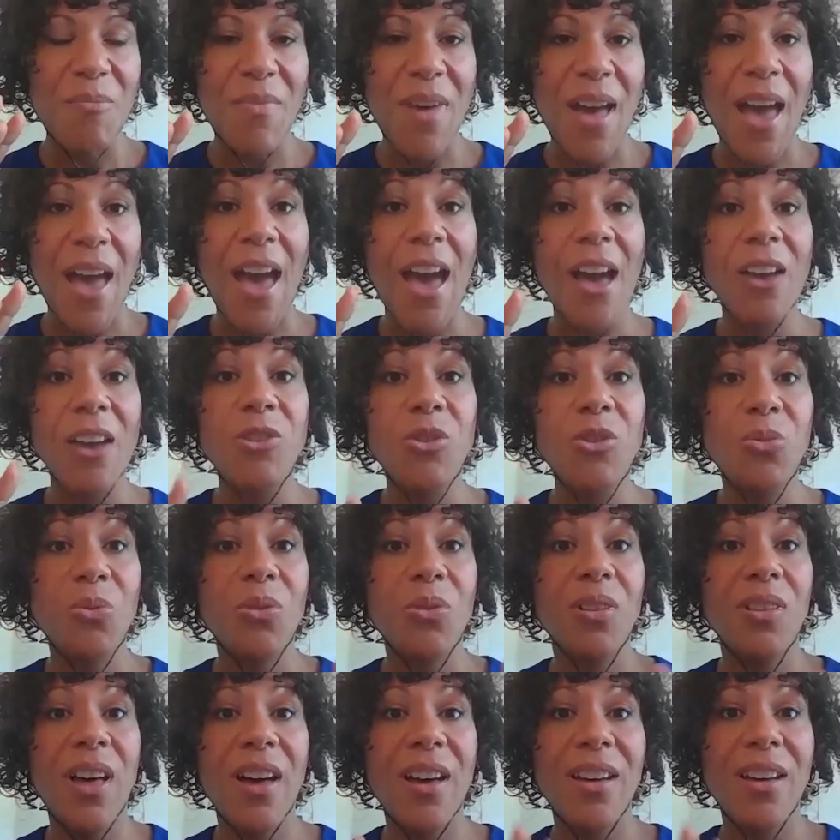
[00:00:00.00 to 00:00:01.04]

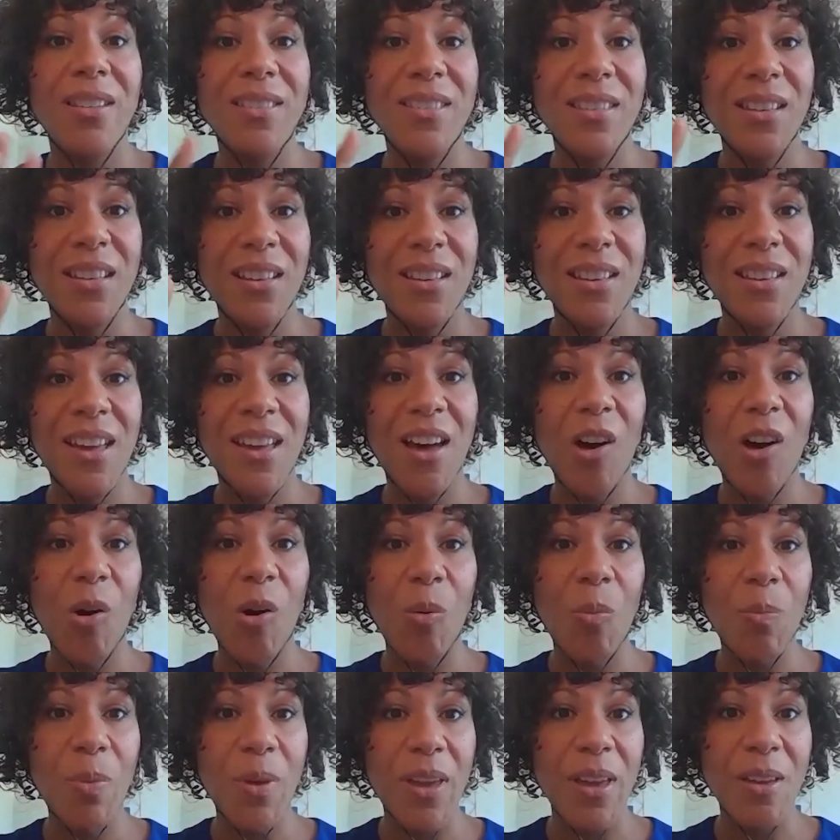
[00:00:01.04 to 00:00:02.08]
actualizing,
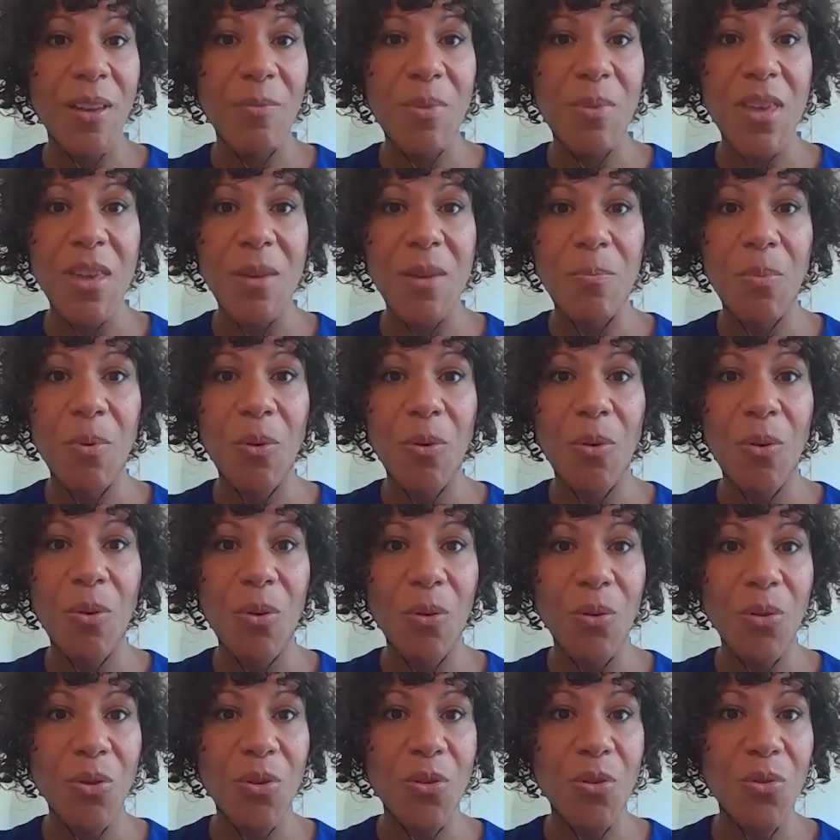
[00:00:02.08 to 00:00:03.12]
helping
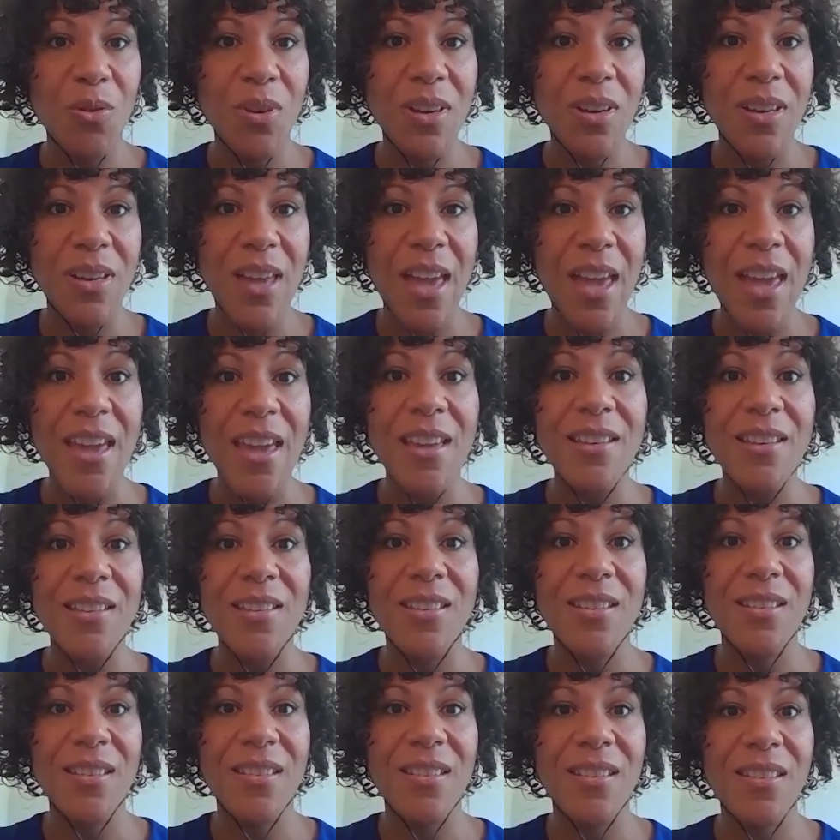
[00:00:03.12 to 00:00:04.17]
people
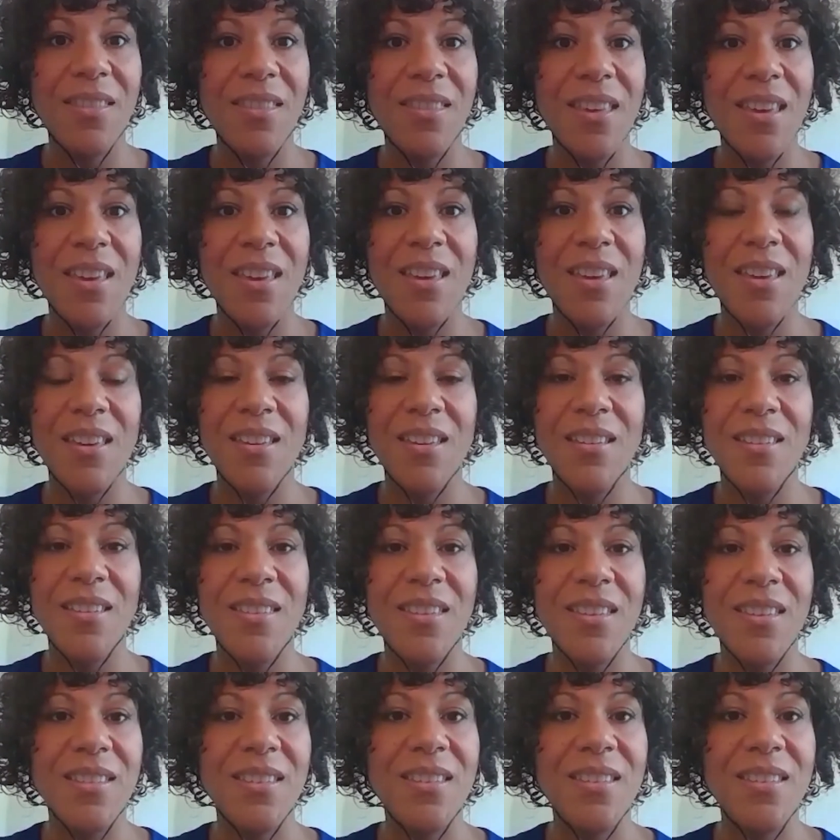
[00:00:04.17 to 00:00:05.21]
create the
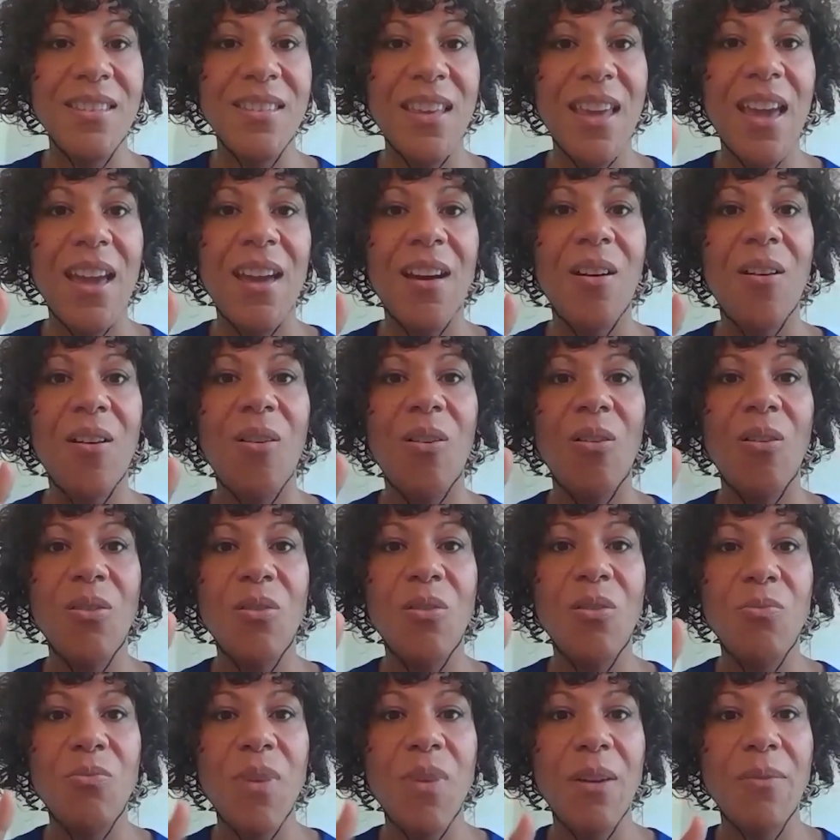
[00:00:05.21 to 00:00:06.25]
scale,
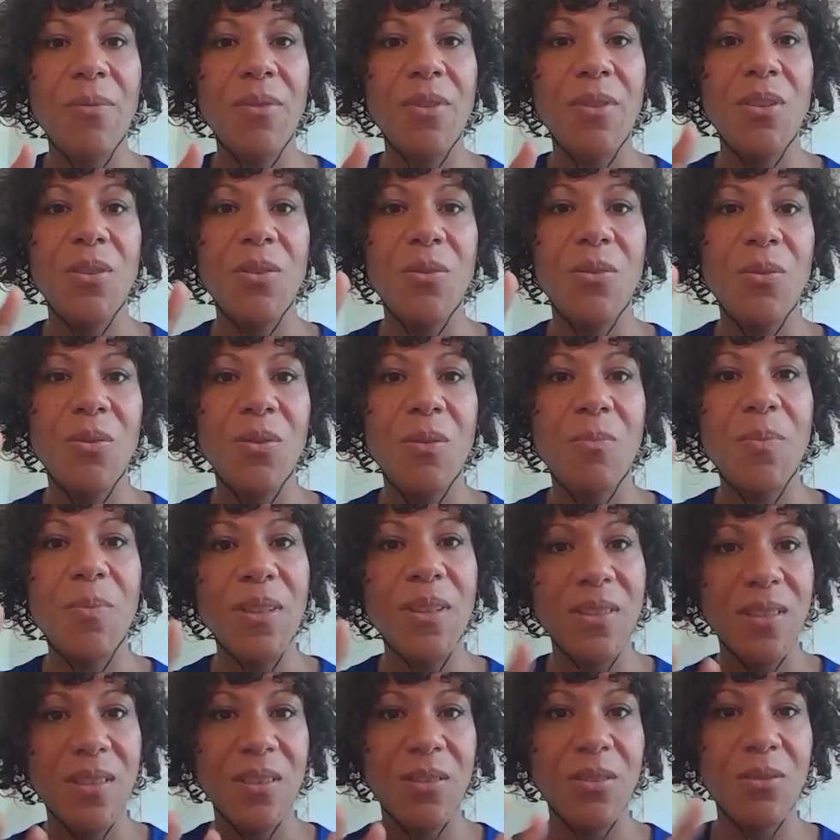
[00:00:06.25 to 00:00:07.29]
the revenue, the
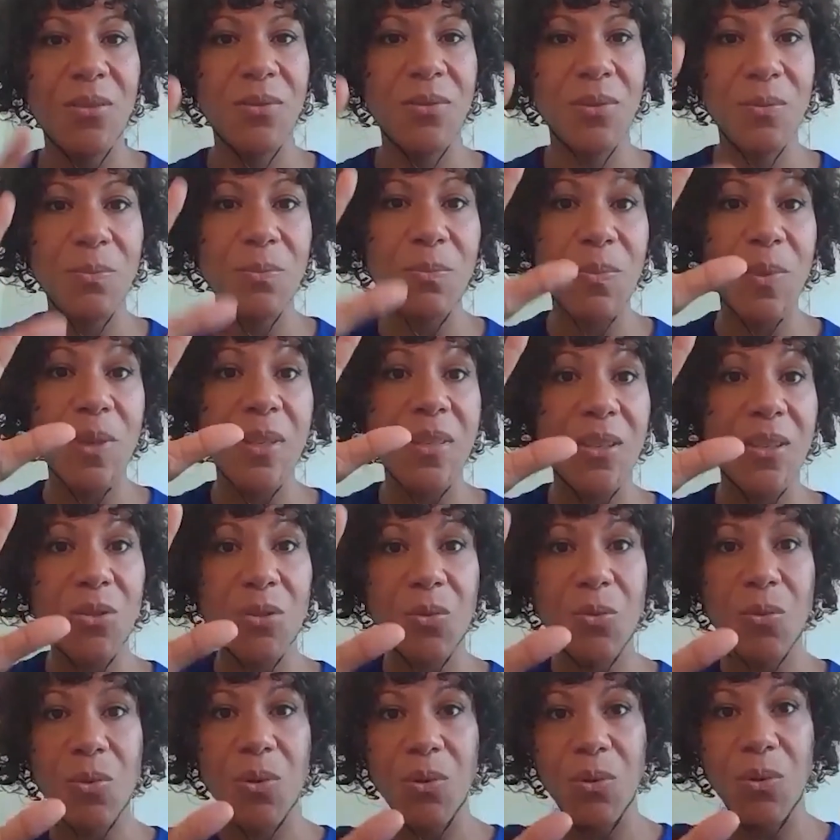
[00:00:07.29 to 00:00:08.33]
business
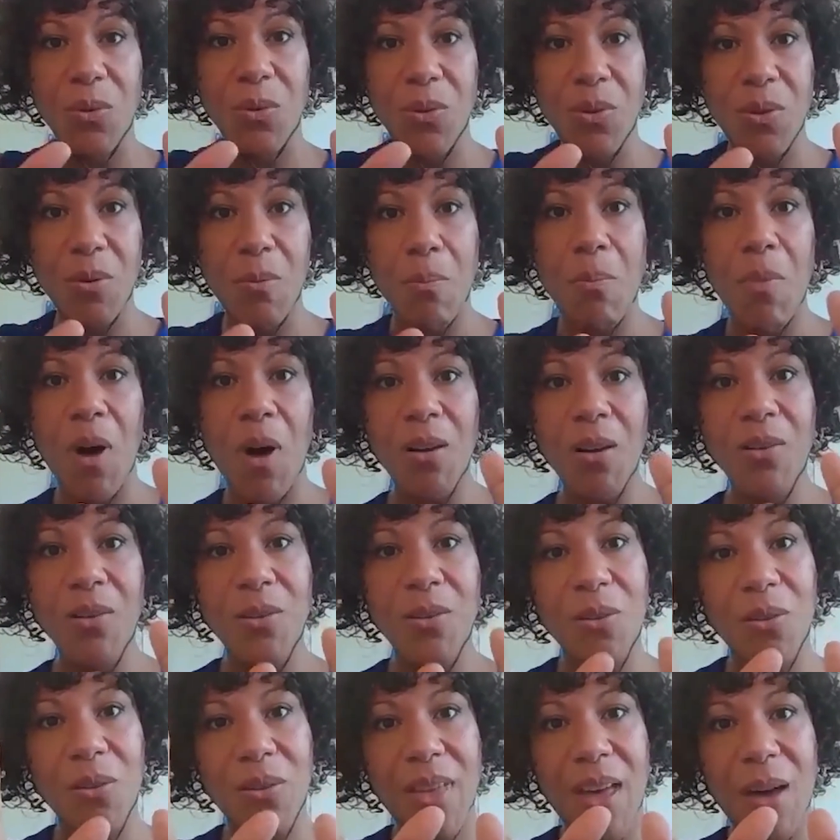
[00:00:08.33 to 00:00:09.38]
growth, the
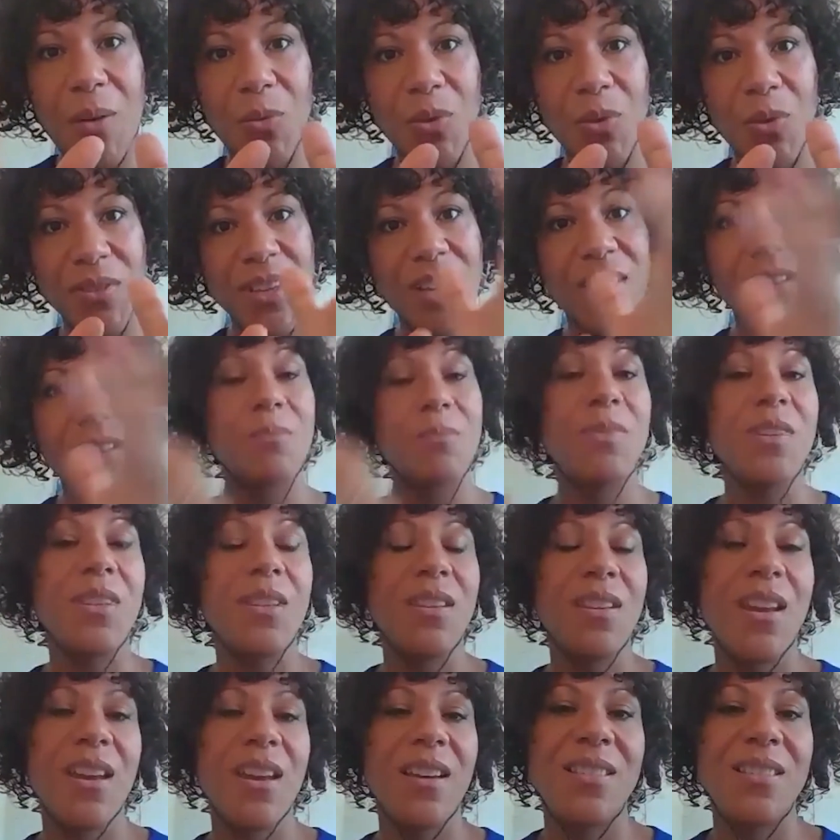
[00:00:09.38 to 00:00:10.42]
model that will take them to
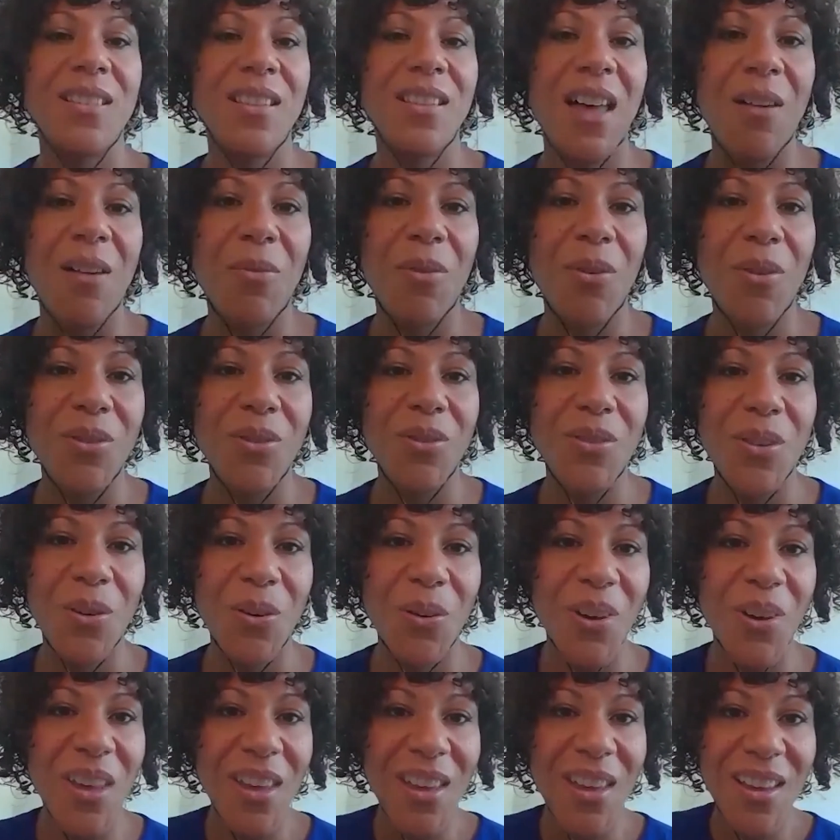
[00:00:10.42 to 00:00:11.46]
the next level.
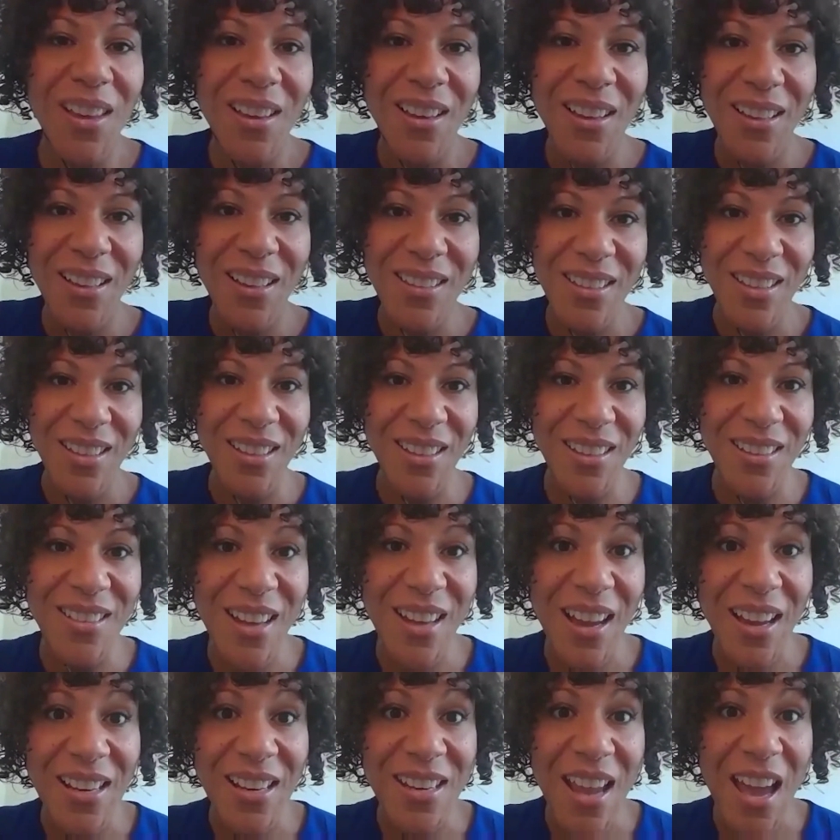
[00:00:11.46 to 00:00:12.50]
So that's a
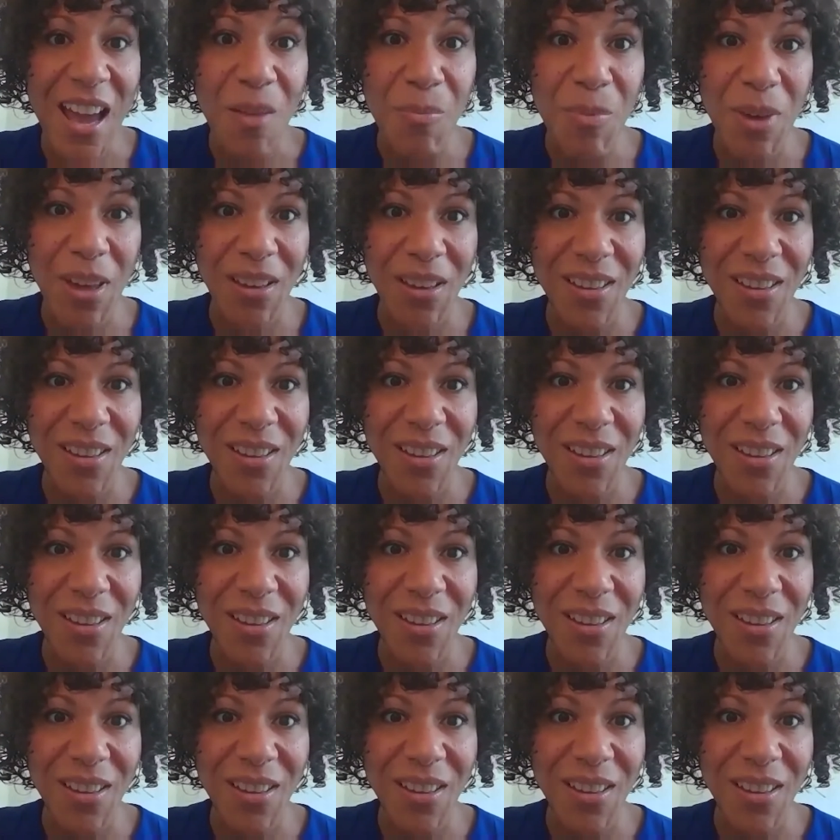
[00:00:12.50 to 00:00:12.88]
dynamic